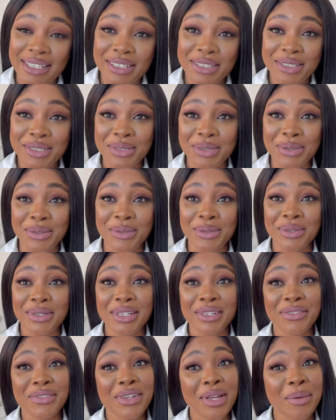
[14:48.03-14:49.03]
So
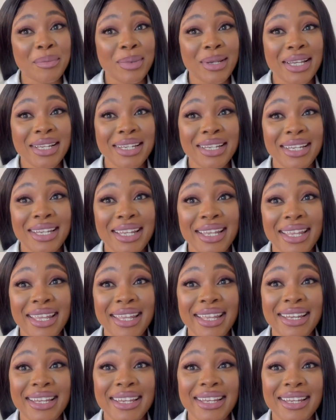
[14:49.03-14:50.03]
if you are planning in
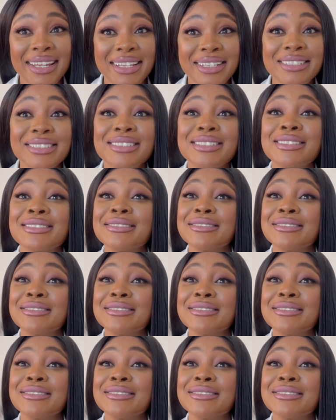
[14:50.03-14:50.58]
getting this,